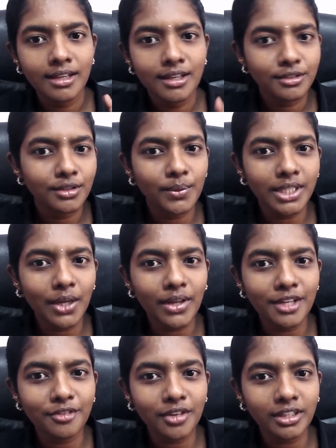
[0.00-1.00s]
So without
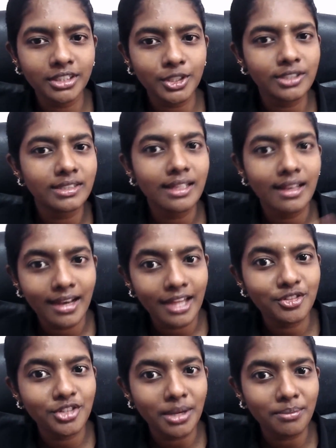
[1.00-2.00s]
any further ado, let's
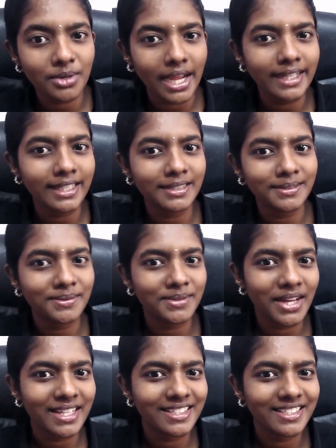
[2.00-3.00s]
jump right in,
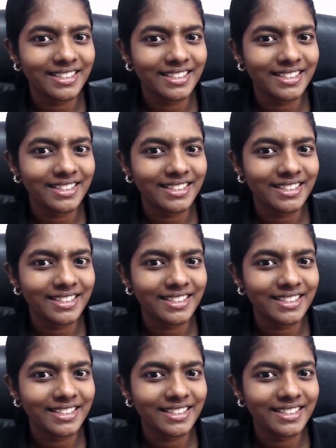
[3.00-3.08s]
right?